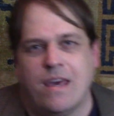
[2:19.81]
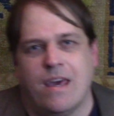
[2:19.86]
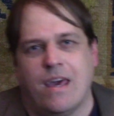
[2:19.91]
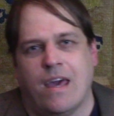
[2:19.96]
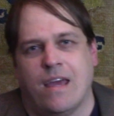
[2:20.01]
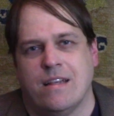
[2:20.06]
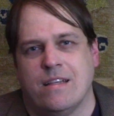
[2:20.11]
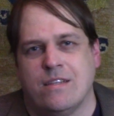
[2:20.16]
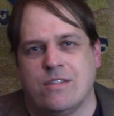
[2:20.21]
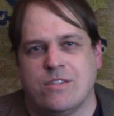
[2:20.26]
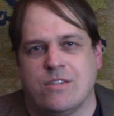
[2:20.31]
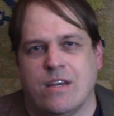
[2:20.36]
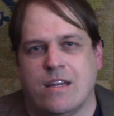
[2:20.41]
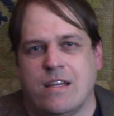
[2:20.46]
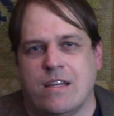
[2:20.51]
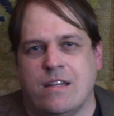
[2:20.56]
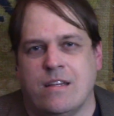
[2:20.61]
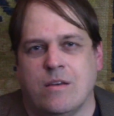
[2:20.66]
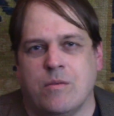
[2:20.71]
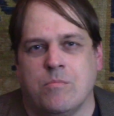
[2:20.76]
and he
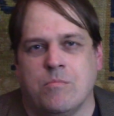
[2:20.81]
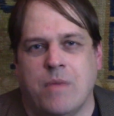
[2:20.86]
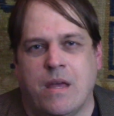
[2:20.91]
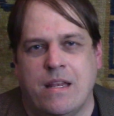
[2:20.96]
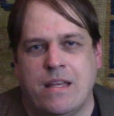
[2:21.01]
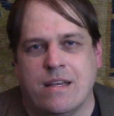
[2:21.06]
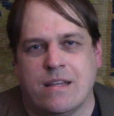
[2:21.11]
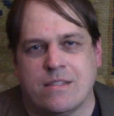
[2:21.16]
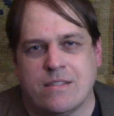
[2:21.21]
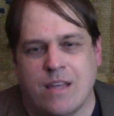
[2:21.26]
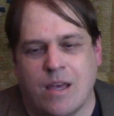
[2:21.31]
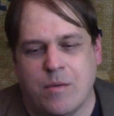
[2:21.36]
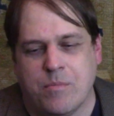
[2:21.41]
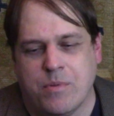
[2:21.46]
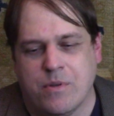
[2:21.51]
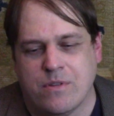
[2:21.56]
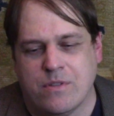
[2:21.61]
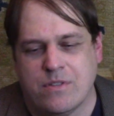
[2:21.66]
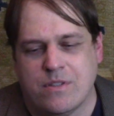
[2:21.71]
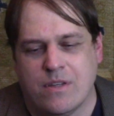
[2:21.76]
studied many
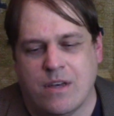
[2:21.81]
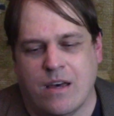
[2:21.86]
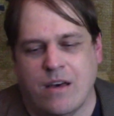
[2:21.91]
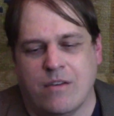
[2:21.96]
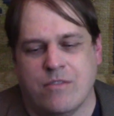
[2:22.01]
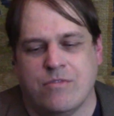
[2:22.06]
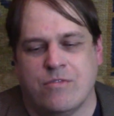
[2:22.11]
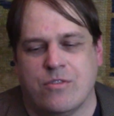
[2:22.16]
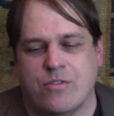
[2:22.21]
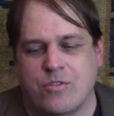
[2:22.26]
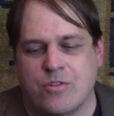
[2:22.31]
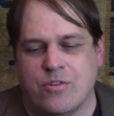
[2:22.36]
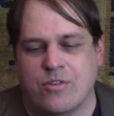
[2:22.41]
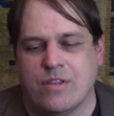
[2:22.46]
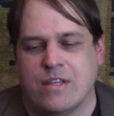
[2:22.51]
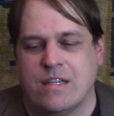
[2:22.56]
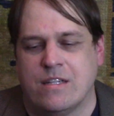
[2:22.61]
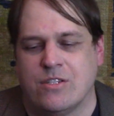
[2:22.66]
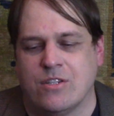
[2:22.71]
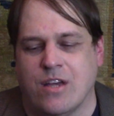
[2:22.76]
examples of
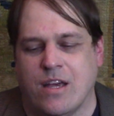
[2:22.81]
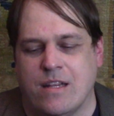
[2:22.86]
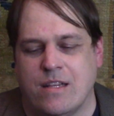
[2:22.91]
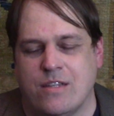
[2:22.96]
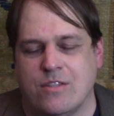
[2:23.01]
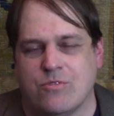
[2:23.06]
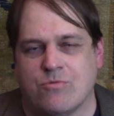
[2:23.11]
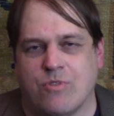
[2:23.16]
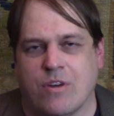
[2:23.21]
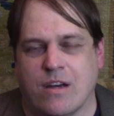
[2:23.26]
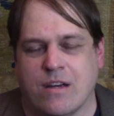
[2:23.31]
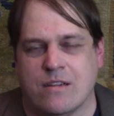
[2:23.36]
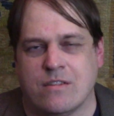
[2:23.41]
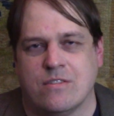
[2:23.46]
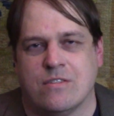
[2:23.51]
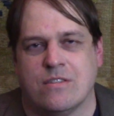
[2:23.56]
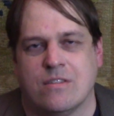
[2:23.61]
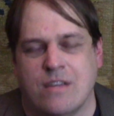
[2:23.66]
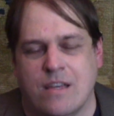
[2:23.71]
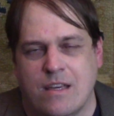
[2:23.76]
early Chinese
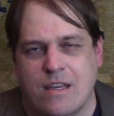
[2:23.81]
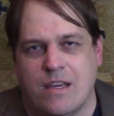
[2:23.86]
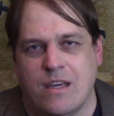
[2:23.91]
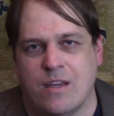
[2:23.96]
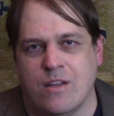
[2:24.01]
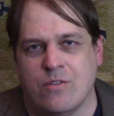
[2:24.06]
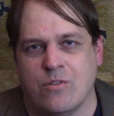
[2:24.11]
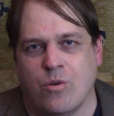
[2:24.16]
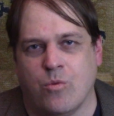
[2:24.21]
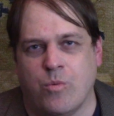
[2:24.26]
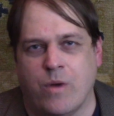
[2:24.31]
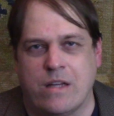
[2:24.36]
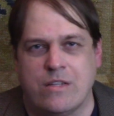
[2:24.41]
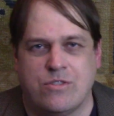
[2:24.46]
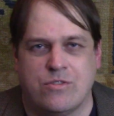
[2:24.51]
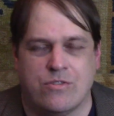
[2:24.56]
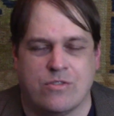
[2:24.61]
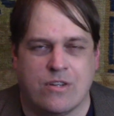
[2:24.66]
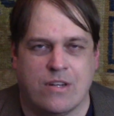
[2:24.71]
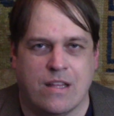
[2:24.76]
rugs in
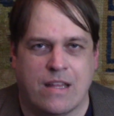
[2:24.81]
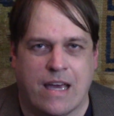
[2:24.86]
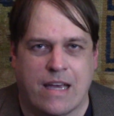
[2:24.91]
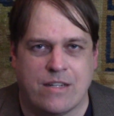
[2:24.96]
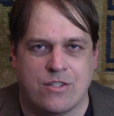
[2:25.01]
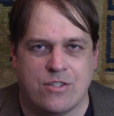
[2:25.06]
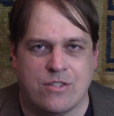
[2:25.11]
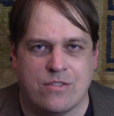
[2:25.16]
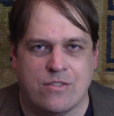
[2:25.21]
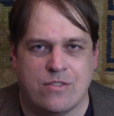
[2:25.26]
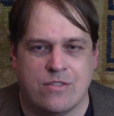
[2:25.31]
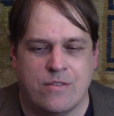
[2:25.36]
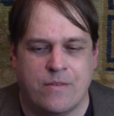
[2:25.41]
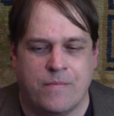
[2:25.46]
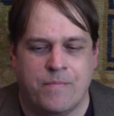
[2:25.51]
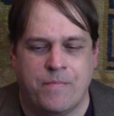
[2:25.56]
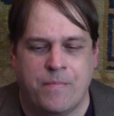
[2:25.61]
Western collections.